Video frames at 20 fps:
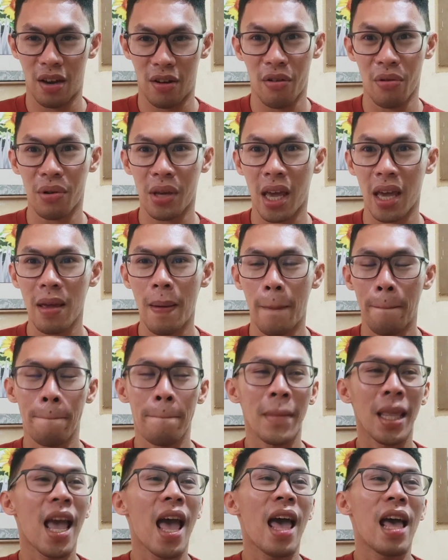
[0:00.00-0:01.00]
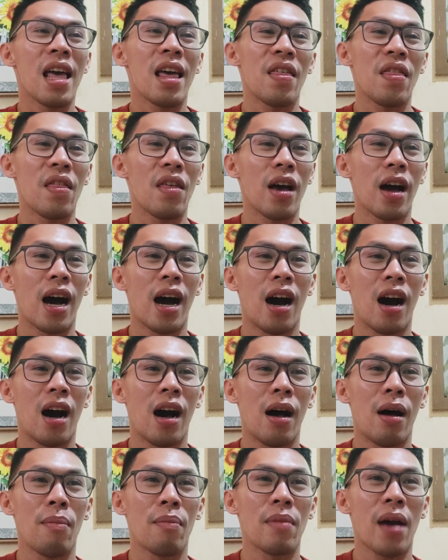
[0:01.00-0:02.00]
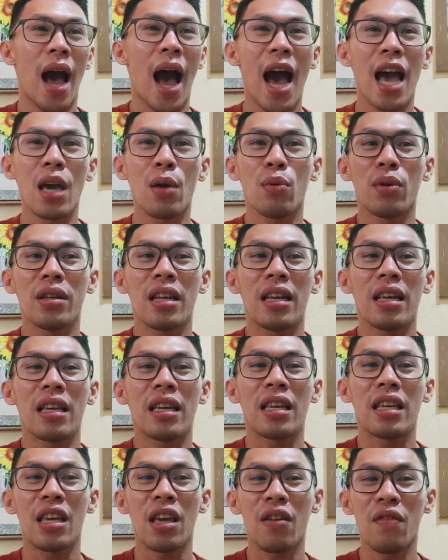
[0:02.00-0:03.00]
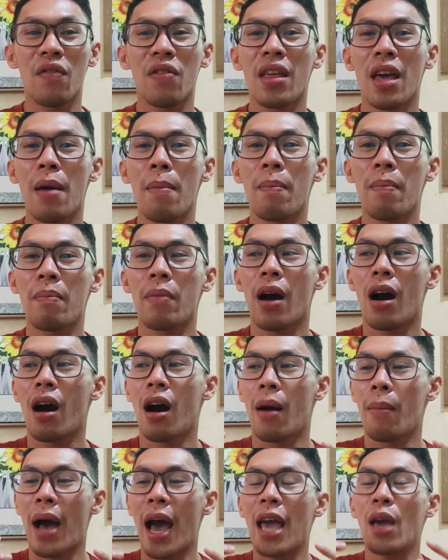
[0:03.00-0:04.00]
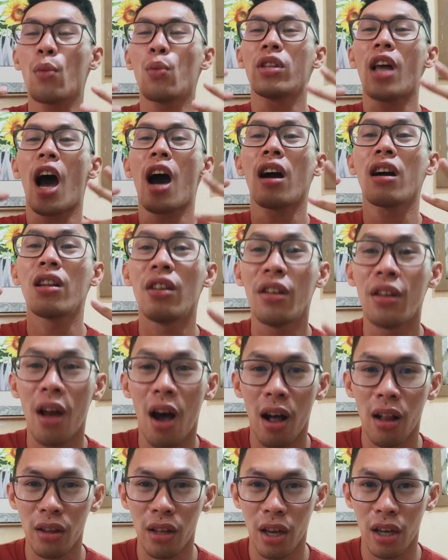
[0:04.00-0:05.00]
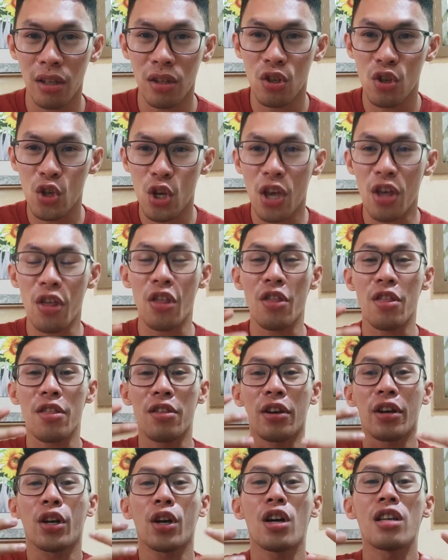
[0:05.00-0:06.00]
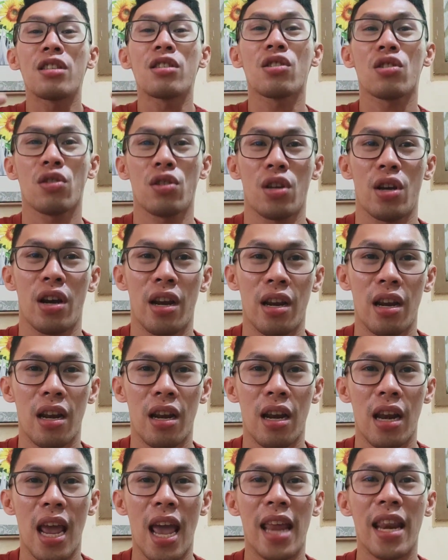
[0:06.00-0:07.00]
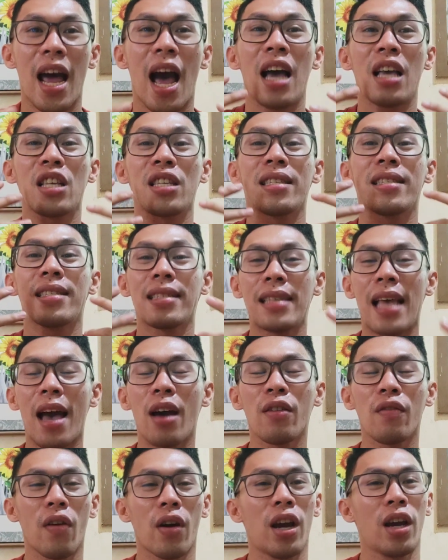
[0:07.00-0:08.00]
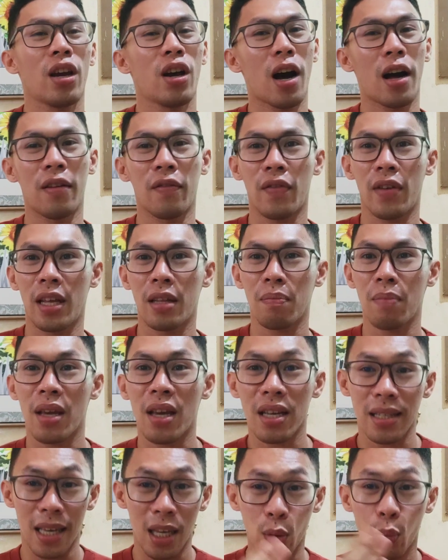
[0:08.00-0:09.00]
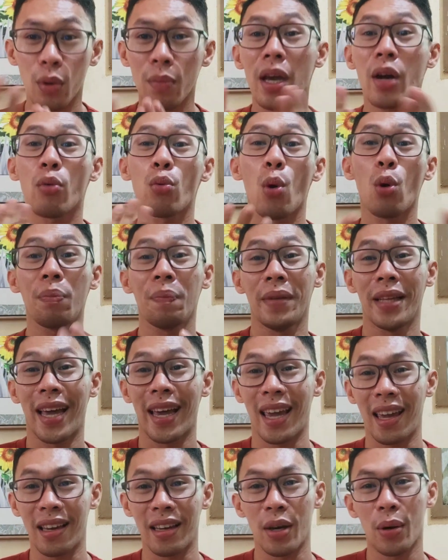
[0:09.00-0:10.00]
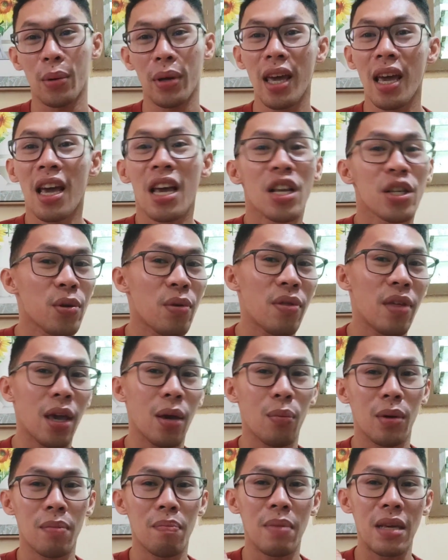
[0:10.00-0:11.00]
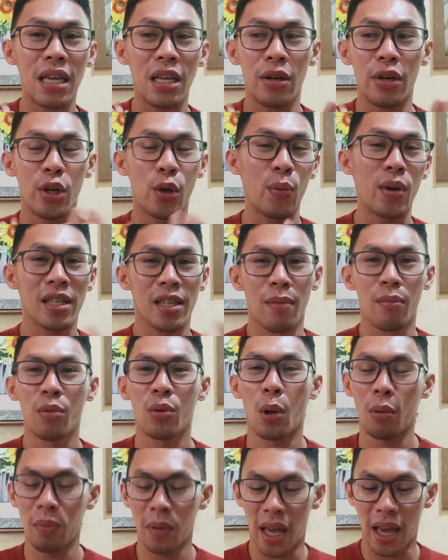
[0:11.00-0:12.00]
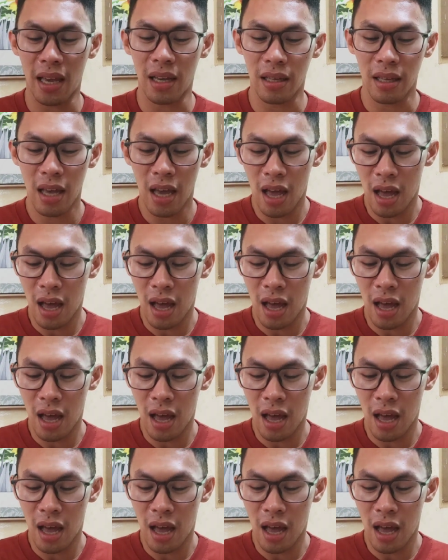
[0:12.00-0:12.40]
Okay, I would give them, I would acknowledge their concern and sound very confident, because it will be a role playing. Okay, so they would be doing some role playing.